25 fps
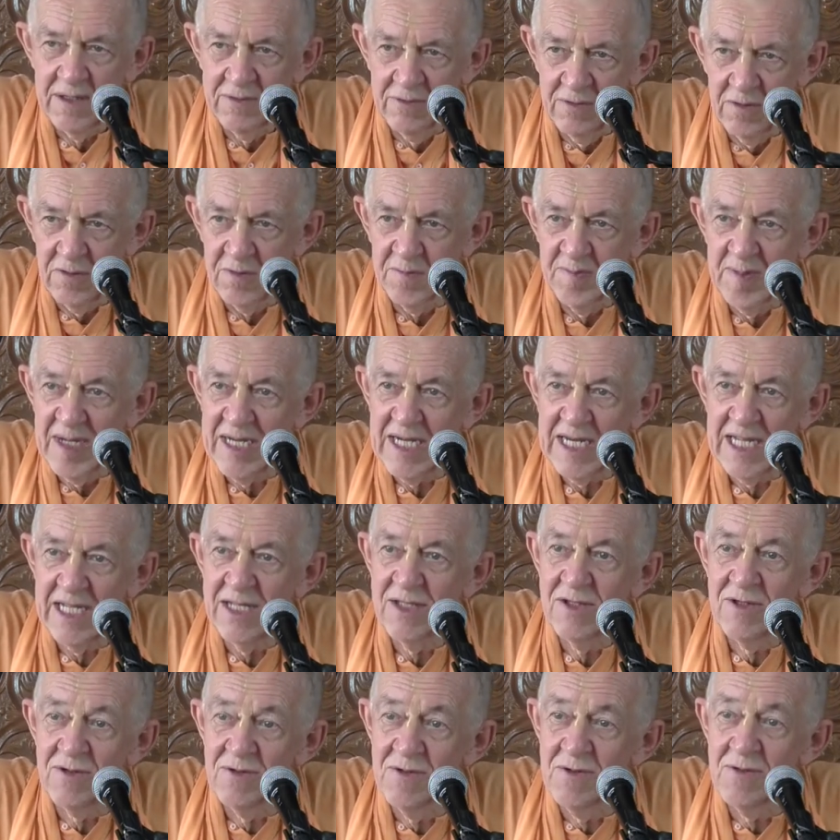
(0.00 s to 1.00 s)

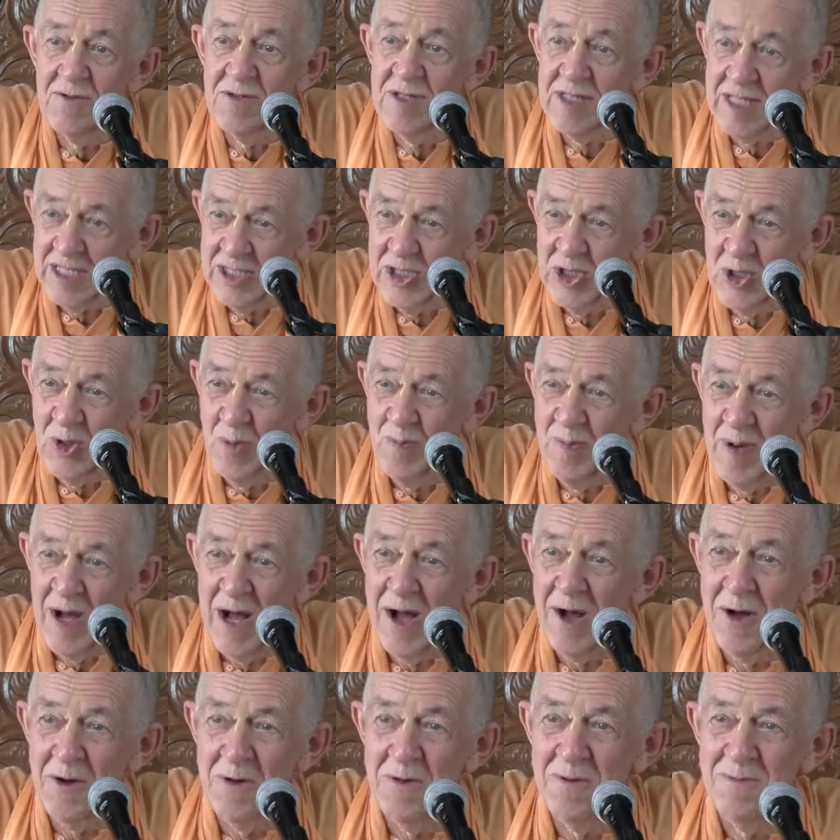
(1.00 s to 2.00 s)
Rukmini to
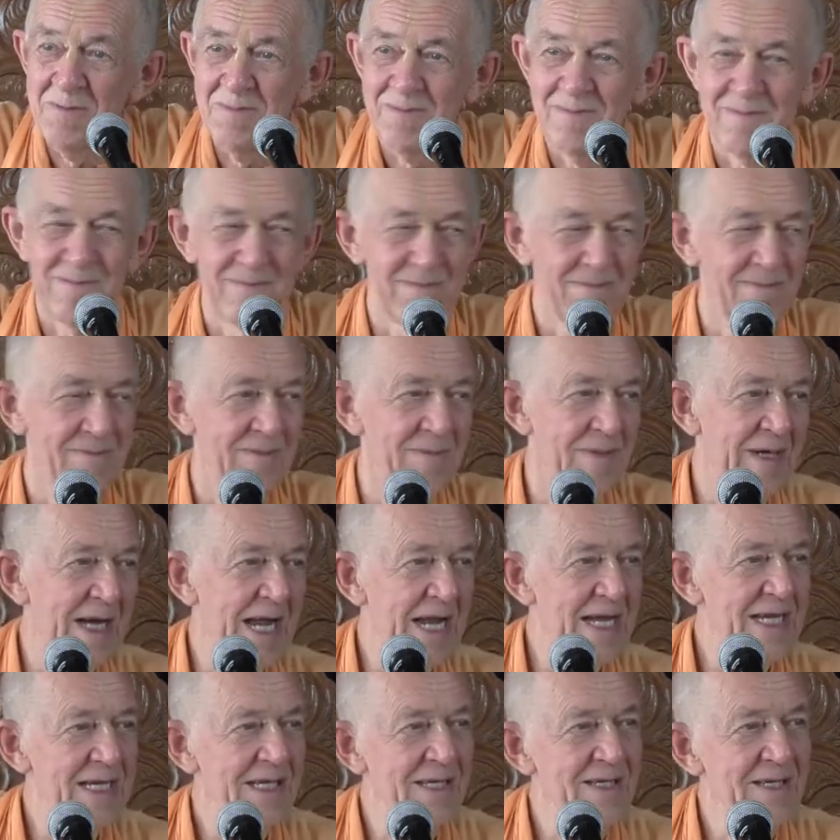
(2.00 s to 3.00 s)
Sishupala.
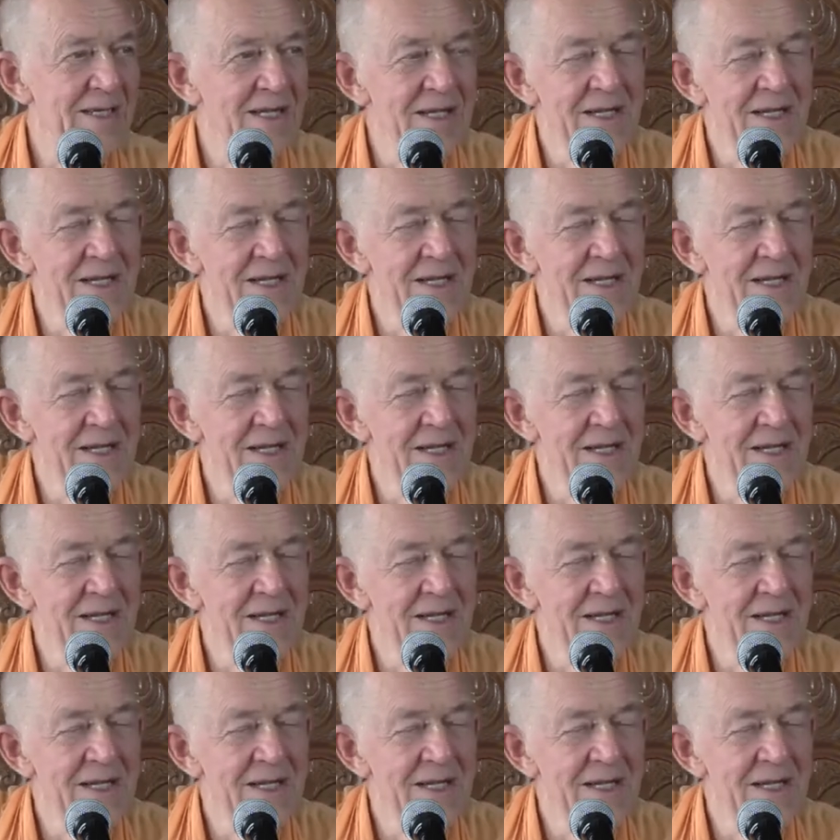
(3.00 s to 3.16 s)
right?